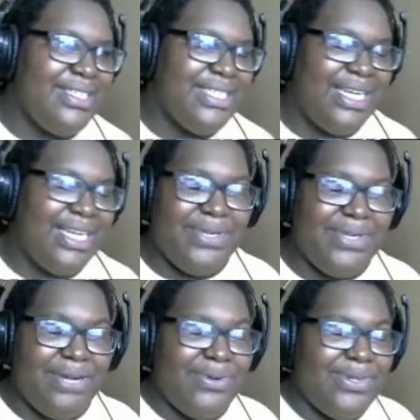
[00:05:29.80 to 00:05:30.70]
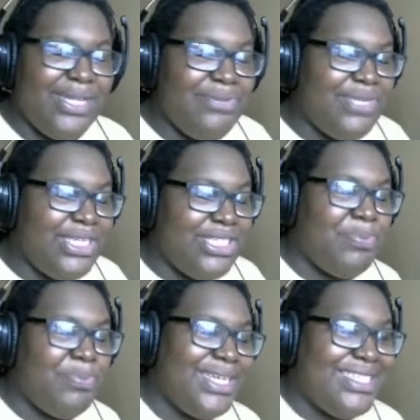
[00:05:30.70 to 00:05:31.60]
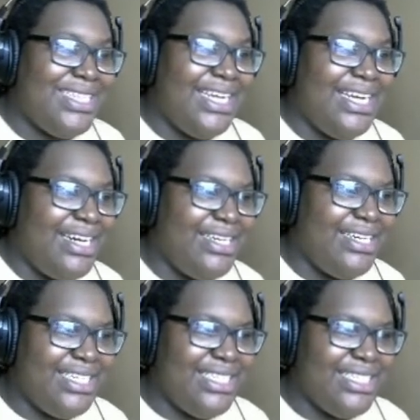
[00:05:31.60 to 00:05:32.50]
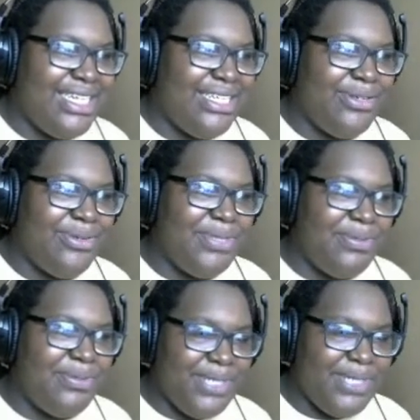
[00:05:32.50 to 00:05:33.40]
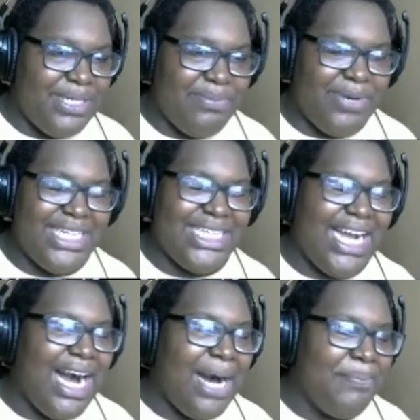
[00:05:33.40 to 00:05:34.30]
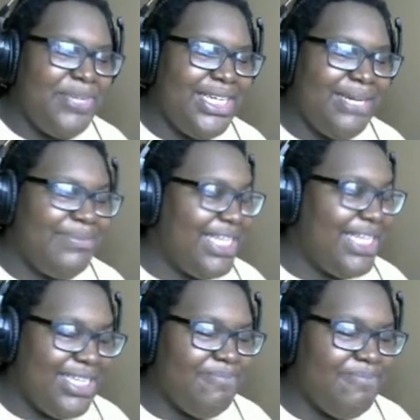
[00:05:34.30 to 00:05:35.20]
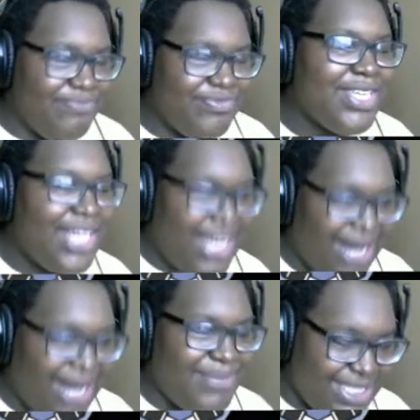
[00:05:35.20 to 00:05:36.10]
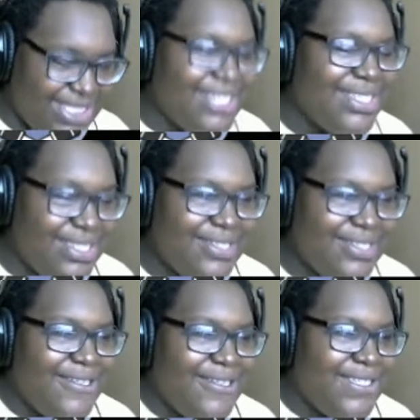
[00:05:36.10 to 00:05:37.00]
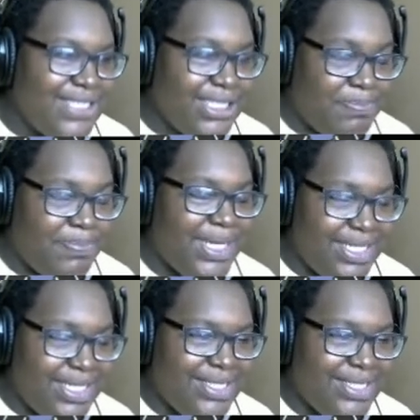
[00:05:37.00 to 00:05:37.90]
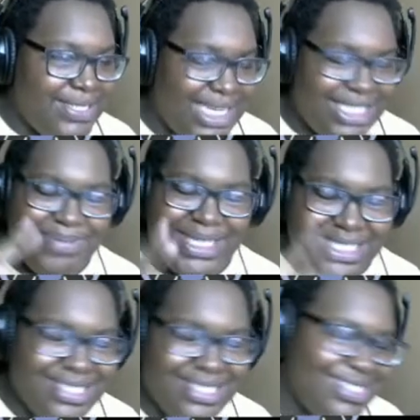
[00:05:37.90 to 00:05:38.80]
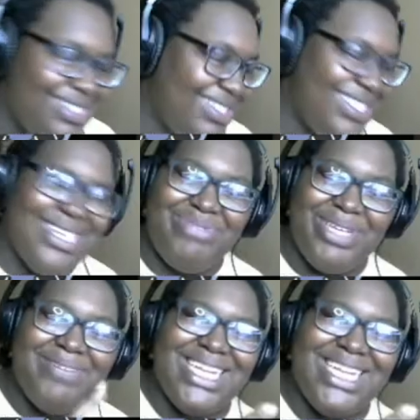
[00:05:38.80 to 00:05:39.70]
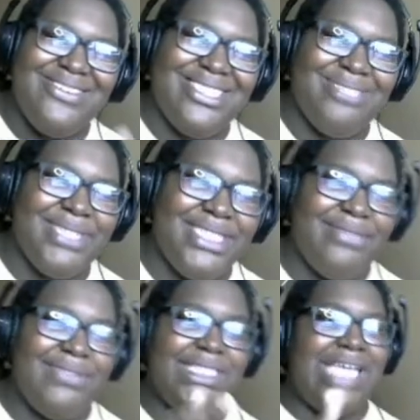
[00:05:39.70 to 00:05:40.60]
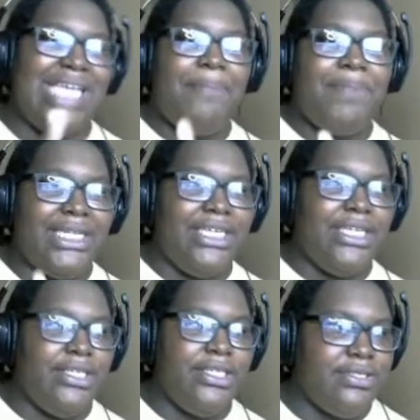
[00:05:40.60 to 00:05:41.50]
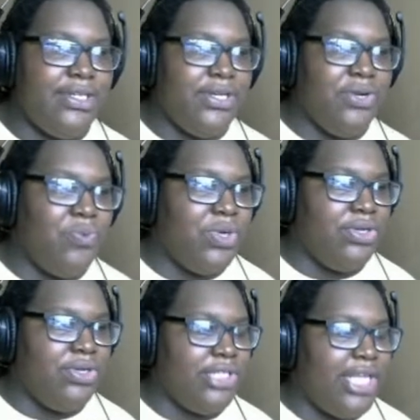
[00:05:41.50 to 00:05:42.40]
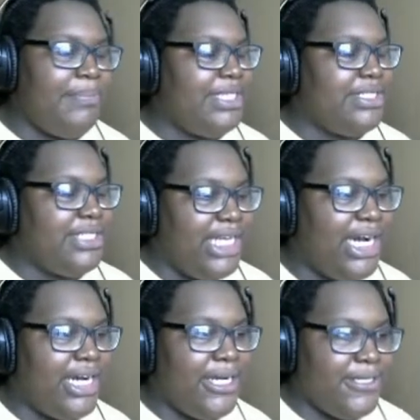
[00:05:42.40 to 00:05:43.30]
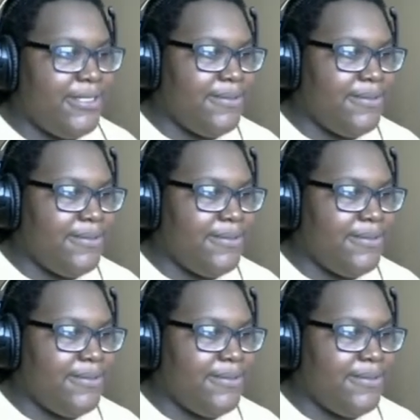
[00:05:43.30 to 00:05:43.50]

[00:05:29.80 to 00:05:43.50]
Like, when I roll up, they start praying to their god, and it's like, you're going to be praying to Kami. I'm like, Kami is a Spanish, not Spanish, I'm getting my languages mixed, Japanese word that means god.